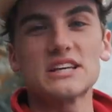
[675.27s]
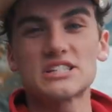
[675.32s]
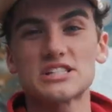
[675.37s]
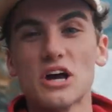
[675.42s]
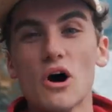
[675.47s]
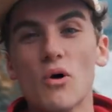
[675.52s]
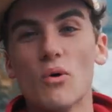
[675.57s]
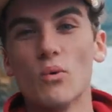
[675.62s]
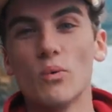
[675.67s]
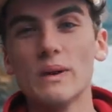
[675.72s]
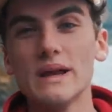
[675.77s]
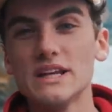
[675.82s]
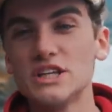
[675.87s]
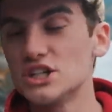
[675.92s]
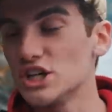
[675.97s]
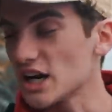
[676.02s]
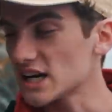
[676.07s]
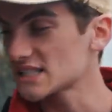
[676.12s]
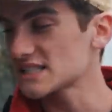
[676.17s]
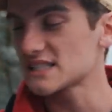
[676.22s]
so we
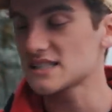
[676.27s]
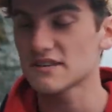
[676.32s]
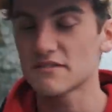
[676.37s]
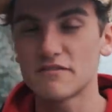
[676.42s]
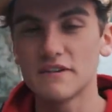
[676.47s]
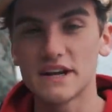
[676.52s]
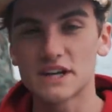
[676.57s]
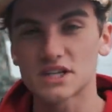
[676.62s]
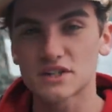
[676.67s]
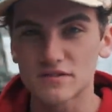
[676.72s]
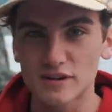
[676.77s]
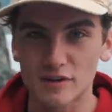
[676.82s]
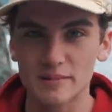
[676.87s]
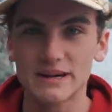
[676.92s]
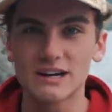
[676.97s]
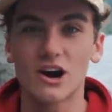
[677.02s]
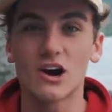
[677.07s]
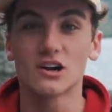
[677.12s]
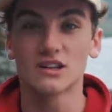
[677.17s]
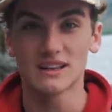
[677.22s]
just finished
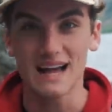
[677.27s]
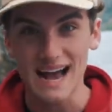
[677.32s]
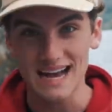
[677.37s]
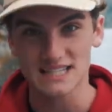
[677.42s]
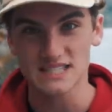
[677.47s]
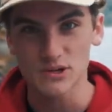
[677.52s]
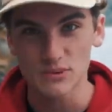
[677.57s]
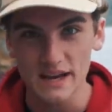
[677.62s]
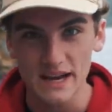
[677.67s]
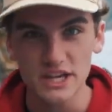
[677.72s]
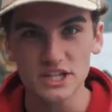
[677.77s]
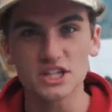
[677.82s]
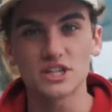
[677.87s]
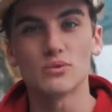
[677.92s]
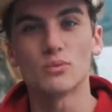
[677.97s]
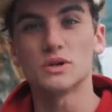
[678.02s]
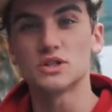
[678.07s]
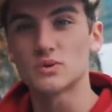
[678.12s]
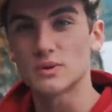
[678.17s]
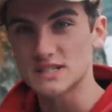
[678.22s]
filming our last
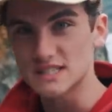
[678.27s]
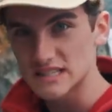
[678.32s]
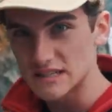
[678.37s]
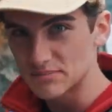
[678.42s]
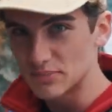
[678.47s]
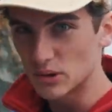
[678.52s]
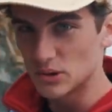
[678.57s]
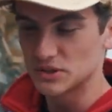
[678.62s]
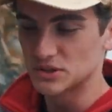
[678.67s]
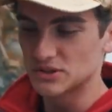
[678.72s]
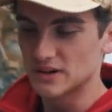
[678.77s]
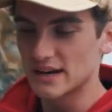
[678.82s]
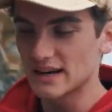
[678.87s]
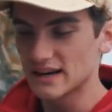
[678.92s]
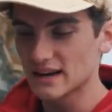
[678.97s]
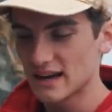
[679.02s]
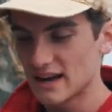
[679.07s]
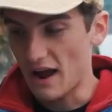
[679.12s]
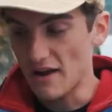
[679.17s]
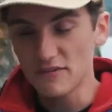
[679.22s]
location, which was the
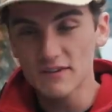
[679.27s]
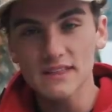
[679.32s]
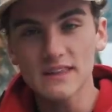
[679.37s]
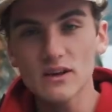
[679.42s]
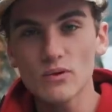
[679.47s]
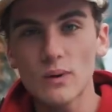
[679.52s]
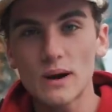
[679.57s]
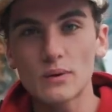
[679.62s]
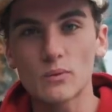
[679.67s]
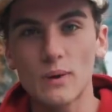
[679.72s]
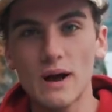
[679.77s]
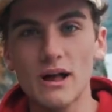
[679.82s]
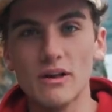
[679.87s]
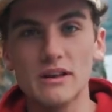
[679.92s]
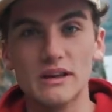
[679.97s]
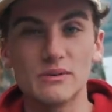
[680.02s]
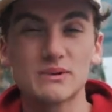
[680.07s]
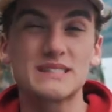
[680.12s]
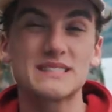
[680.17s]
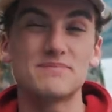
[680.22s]
bouldering. Everything went well.
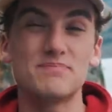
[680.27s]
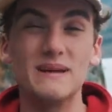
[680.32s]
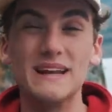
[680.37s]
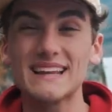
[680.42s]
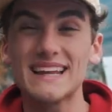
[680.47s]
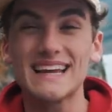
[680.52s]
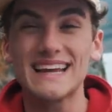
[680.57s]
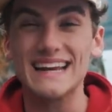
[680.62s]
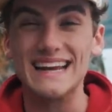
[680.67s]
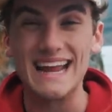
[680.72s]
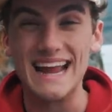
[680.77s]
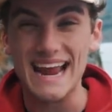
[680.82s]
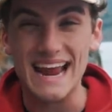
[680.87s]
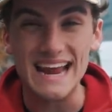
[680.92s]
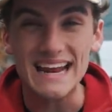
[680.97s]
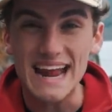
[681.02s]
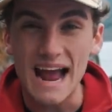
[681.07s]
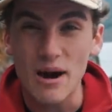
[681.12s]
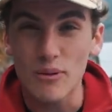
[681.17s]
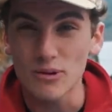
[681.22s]
It's been like an
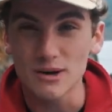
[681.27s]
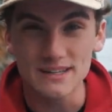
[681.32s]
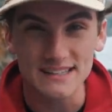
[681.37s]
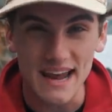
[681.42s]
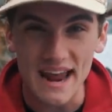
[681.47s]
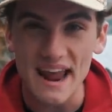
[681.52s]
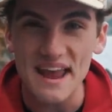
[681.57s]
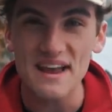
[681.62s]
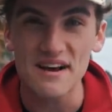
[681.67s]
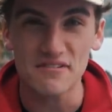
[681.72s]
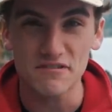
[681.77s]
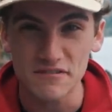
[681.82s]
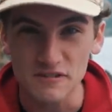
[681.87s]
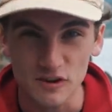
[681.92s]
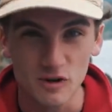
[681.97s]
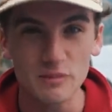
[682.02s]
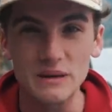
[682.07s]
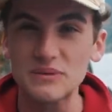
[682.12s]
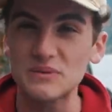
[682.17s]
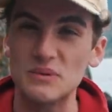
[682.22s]
8-hour day of
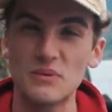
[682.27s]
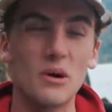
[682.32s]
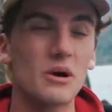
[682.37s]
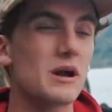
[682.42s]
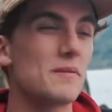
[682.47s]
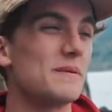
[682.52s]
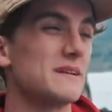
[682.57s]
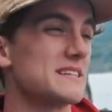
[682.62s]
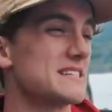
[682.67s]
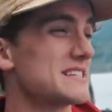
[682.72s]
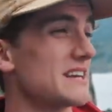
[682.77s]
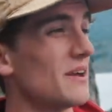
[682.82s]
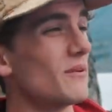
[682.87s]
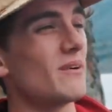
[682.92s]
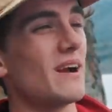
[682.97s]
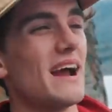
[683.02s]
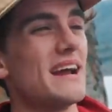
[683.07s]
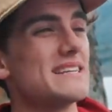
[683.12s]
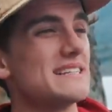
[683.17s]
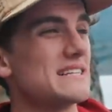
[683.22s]
filming. We woke up at
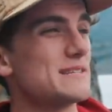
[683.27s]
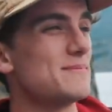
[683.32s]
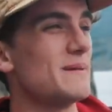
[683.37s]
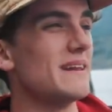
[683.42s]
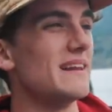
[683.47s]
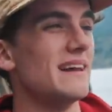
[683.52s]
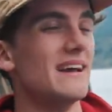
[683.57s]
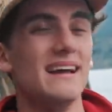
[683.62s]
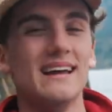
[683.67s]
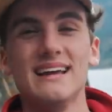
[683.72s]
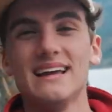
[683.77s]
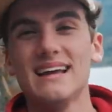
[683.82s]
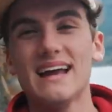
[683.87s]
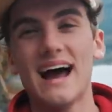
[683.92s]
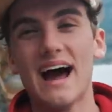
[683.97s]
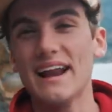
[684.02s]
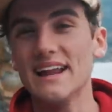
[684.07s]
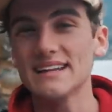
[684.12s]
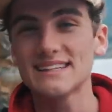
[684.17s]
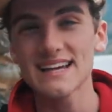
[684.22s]
sunrise. It's been
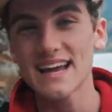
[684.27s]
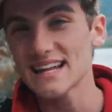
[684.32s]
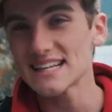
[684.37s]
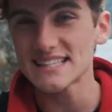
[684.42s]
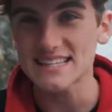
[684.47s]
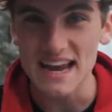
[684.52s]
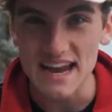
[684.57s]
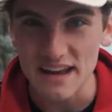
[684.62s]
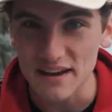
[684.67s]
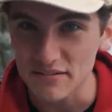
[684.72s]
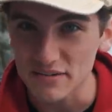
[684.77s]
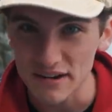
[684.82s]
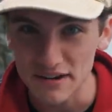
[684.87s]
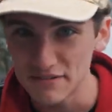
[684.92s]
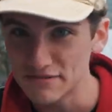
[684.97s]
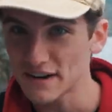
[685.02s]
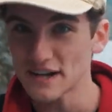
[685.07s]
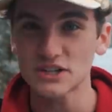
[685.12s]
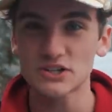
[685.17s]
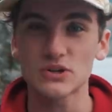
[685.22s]
an intense day of
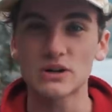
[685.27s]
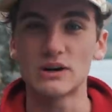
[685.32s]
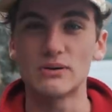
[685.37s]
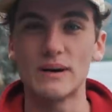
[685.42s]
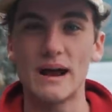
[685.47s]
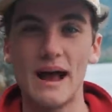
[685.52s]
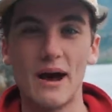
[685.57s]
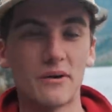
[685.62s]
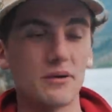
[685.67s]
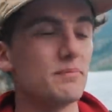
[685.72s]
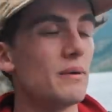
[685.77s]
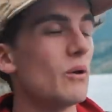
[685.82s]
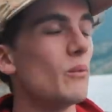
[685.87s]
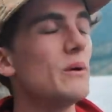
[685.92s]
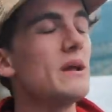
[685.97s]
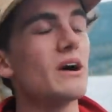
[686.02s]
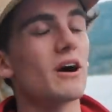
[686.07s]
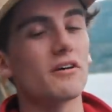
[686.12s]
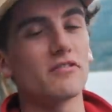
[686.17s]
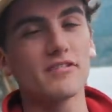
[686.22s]
adventuring around, but
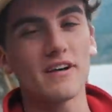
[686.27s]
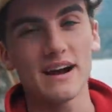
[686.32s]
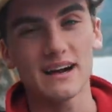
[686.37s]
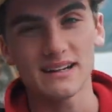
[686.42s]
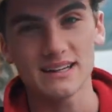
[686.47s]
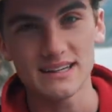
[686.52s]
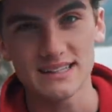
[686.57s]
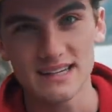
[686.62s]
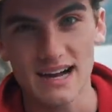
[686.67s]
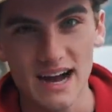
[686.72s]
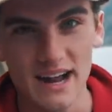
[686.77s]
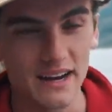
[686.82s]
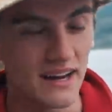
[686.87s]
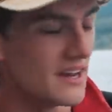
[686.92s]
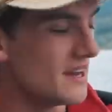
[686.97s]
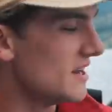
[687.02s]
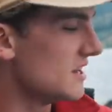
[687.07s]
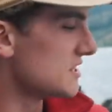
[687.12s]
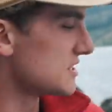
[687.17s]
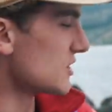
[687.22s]
we are finally done.
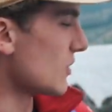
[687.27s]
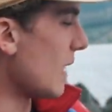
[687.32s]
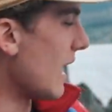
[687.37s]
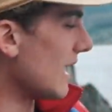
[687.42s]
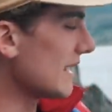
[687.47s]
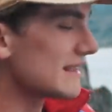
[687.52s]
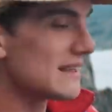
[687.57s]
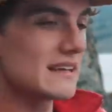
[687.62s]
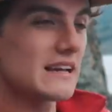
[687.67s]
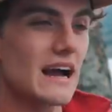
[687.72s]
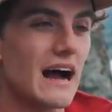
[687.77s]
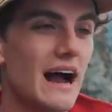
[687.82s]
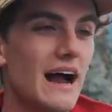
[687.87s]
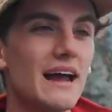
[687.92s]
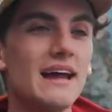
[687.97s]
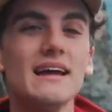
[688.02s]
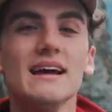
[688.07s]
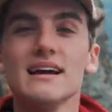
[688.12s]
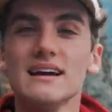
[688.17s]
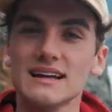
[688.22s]
So I think
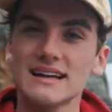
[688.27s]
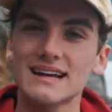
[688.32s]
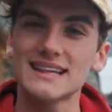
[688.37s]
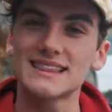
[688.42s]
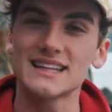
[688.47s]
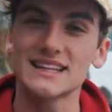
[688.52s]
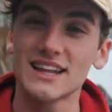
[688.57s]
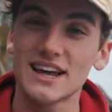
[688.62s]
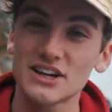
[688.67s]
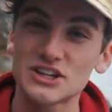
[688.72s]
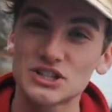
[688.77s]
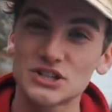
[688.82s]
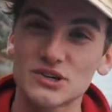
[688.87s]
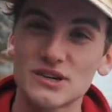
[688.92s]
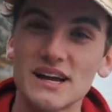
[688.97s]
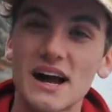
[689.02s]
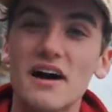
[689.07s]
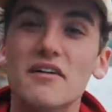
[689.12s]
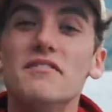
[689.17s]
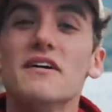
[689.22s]
I get the
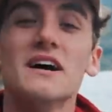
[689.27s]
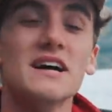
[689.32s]
luxury of